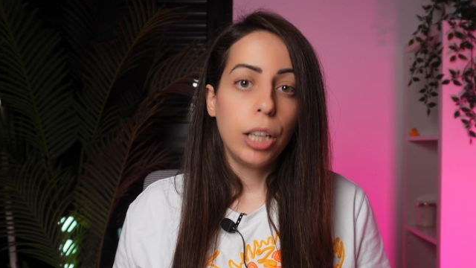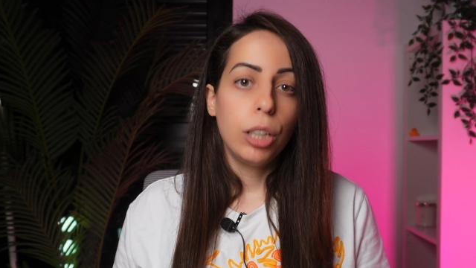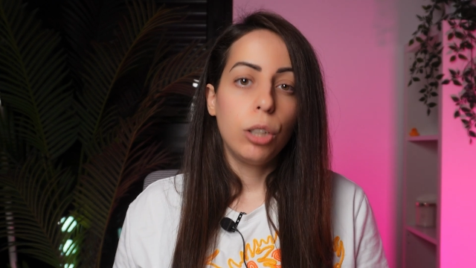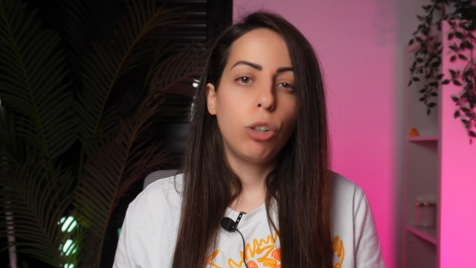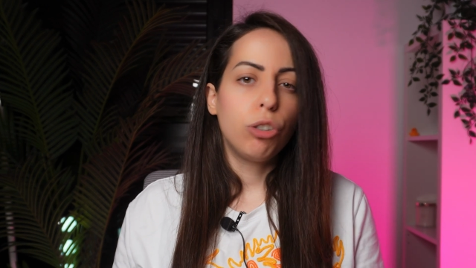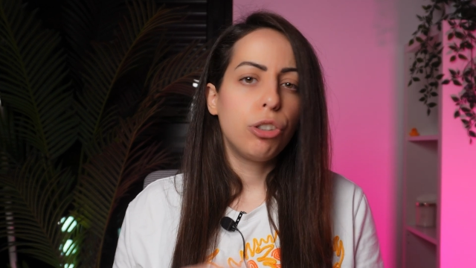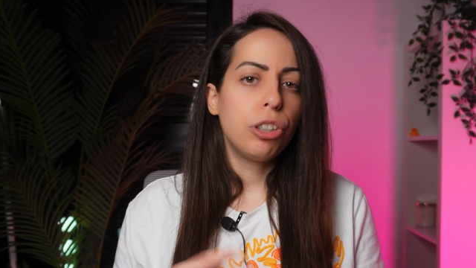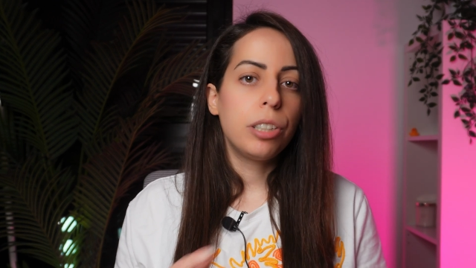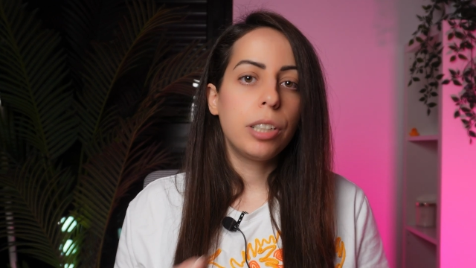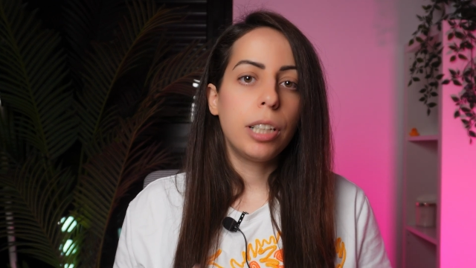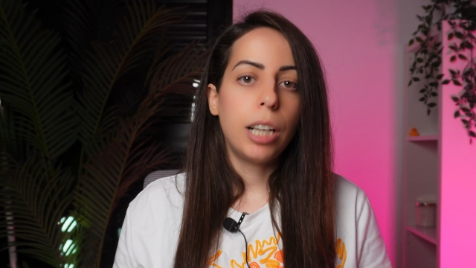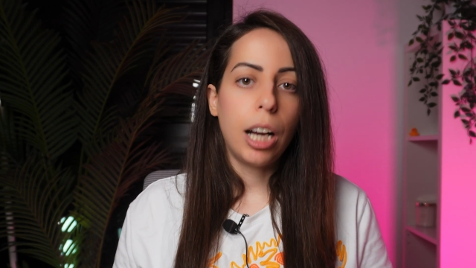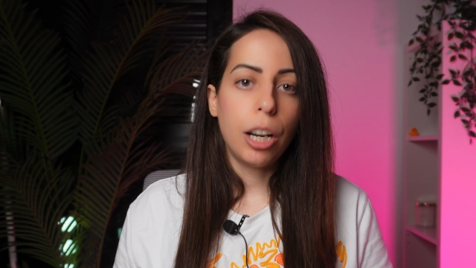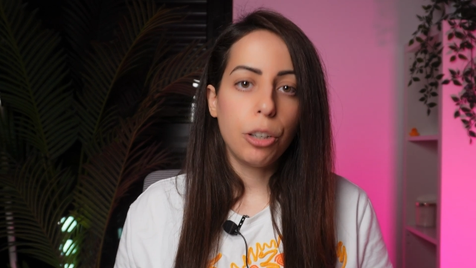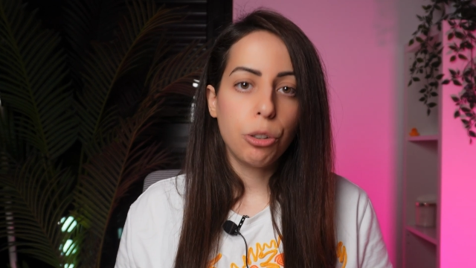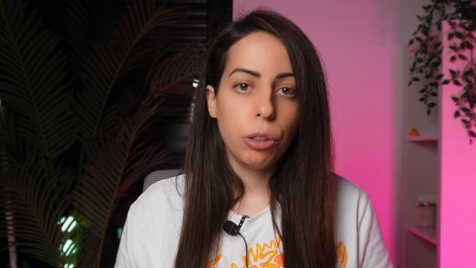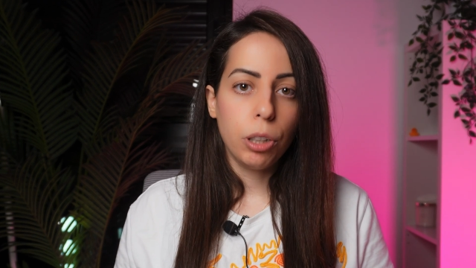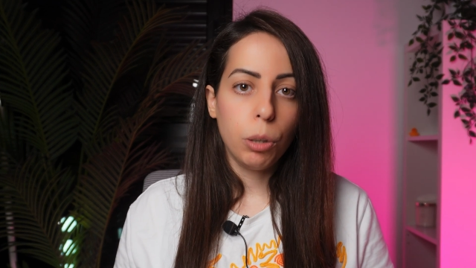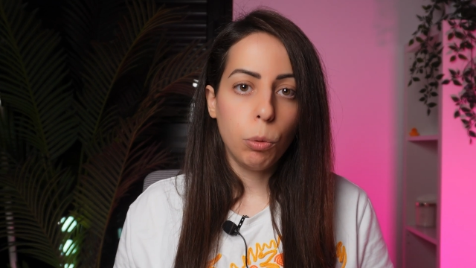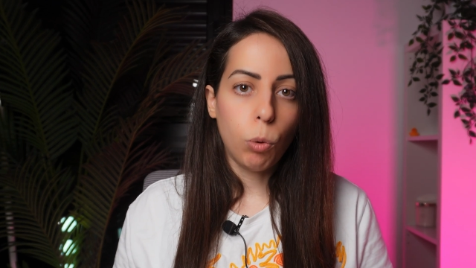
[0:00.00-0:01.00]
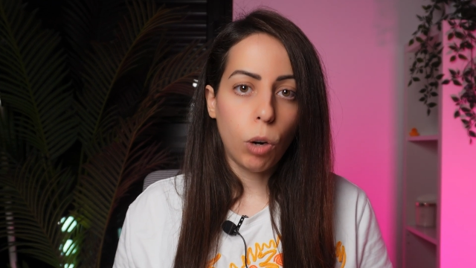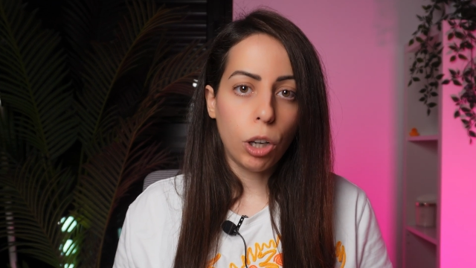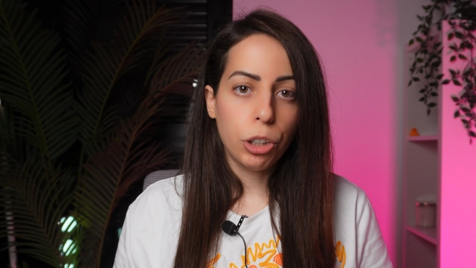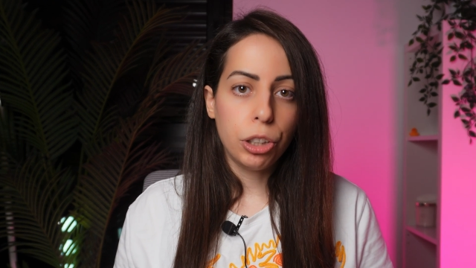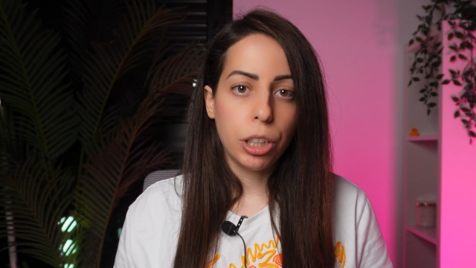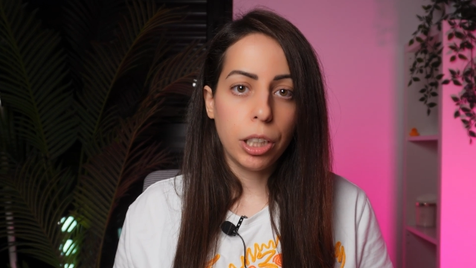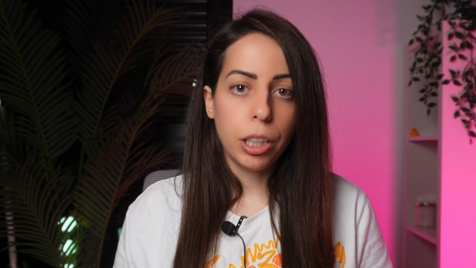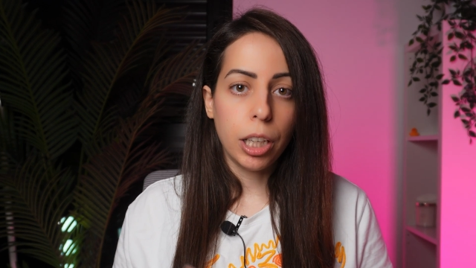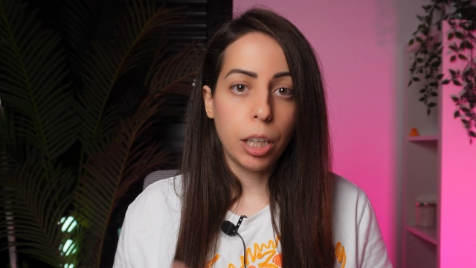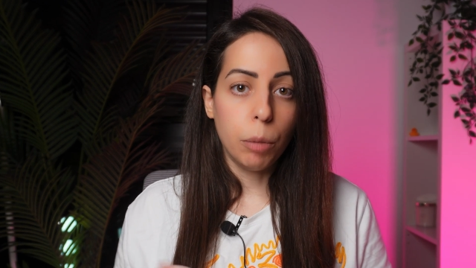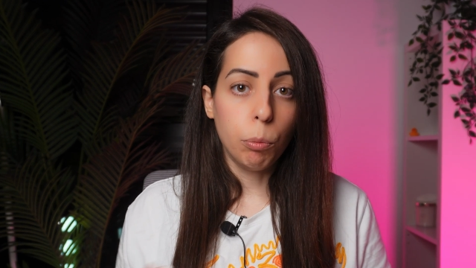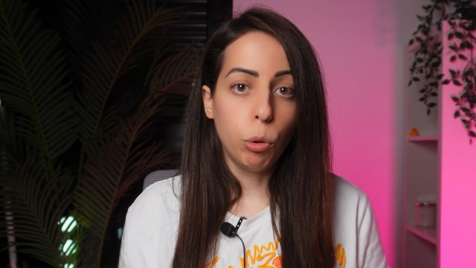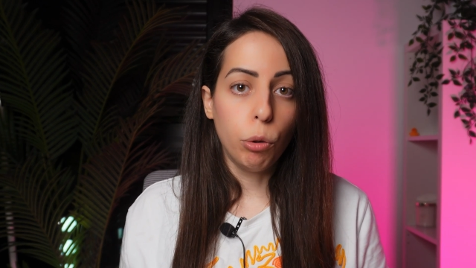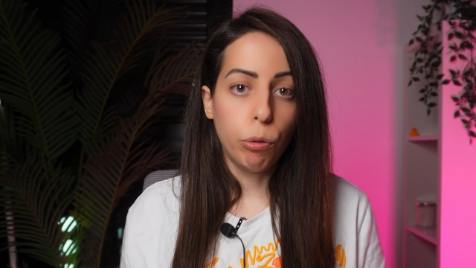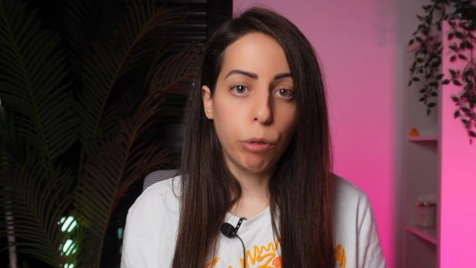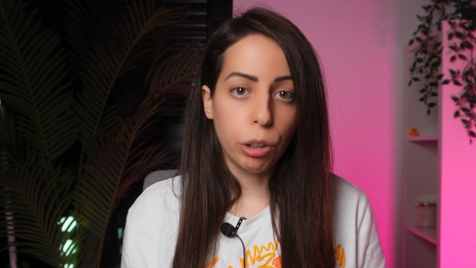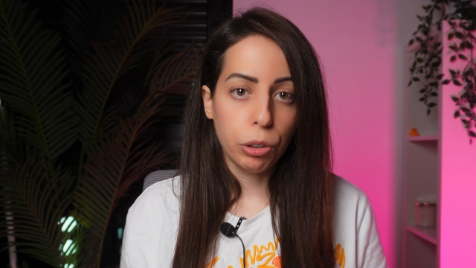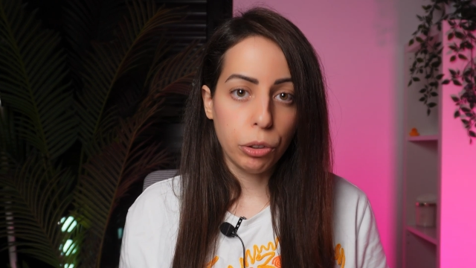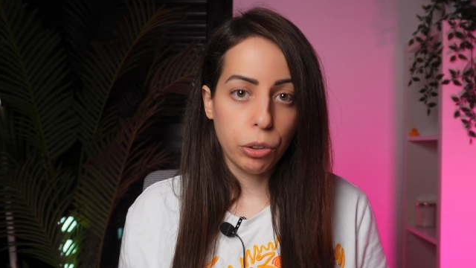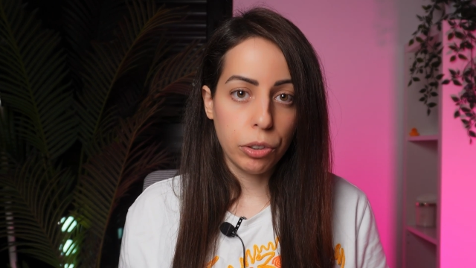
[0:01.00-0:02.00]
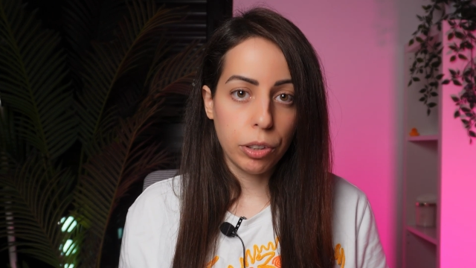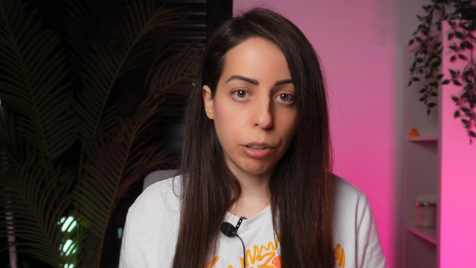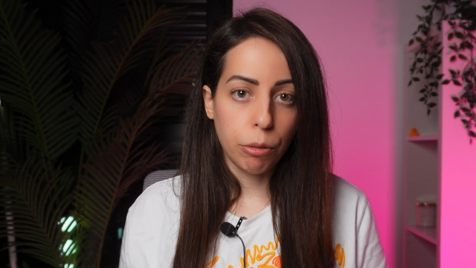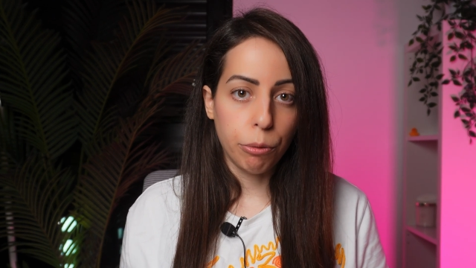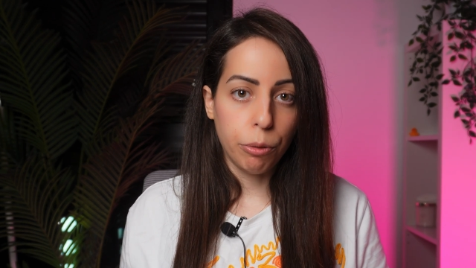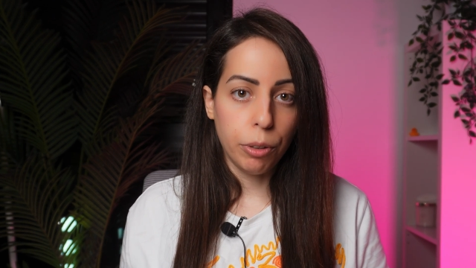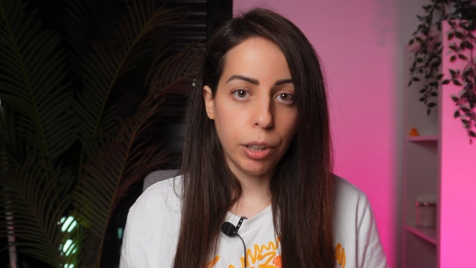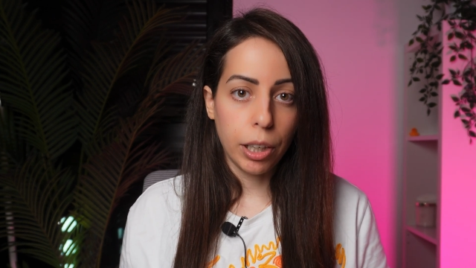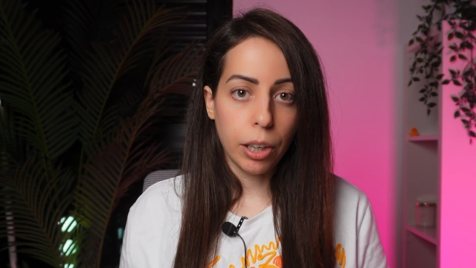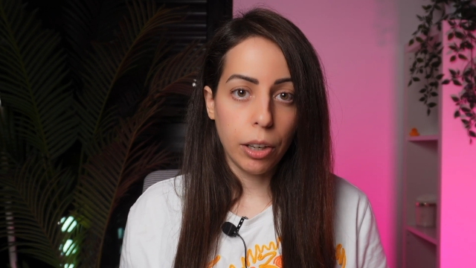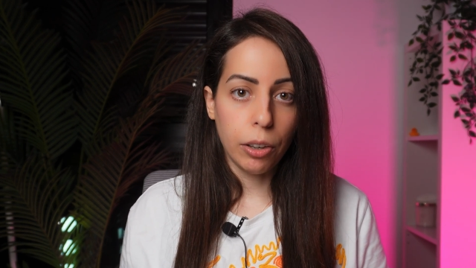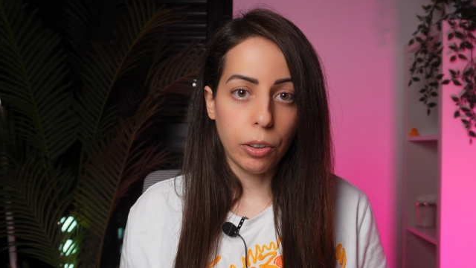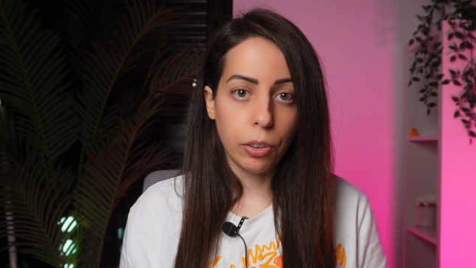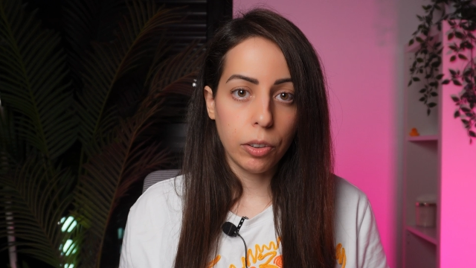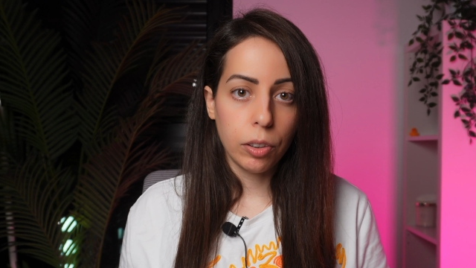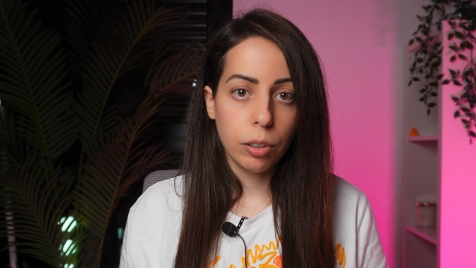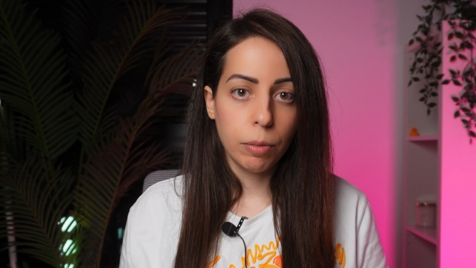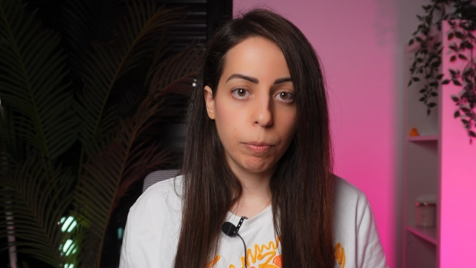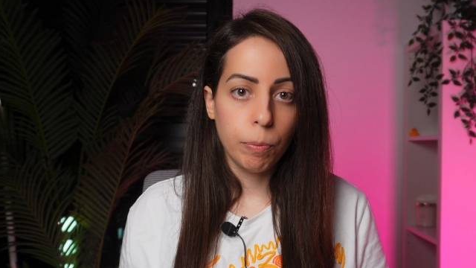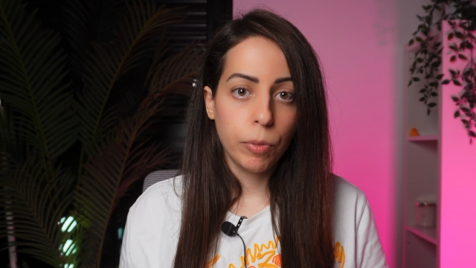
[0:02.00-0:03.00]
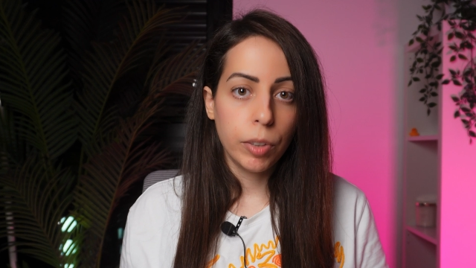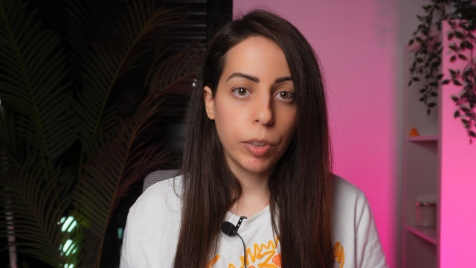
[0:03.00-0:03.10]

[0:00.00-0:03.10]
Don't just casually watch it and move on to something else.